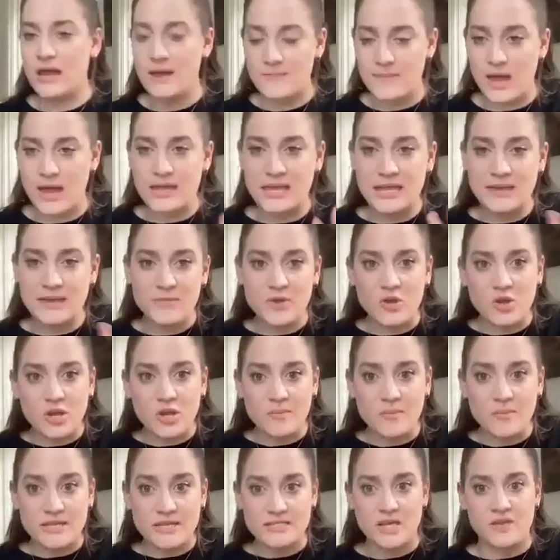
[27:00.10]
I keep
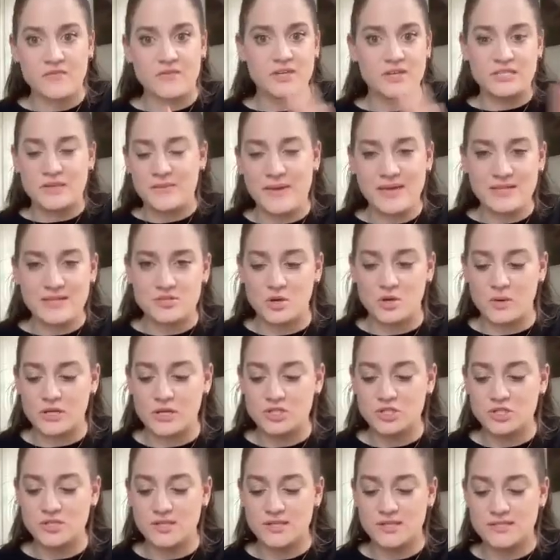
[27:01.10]
muting myself because I'm answering
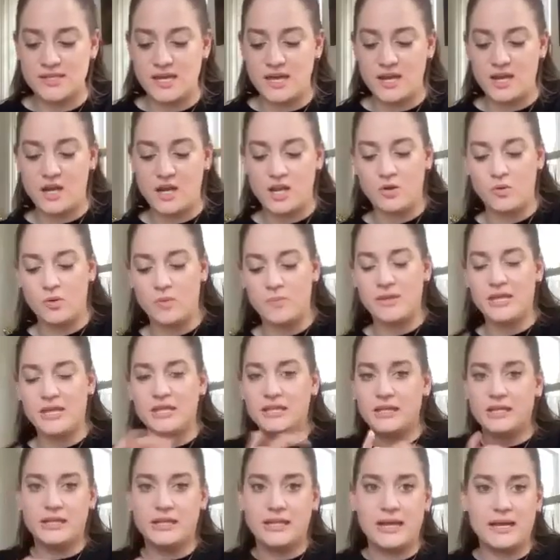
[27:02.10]
questions on the side and I don't want to be
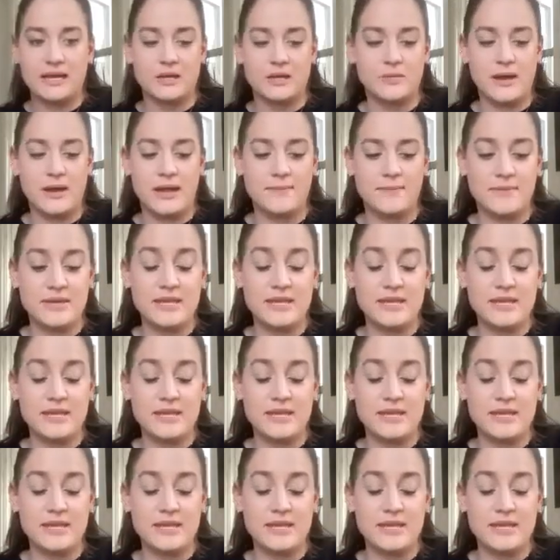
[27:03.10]
click-clacking away.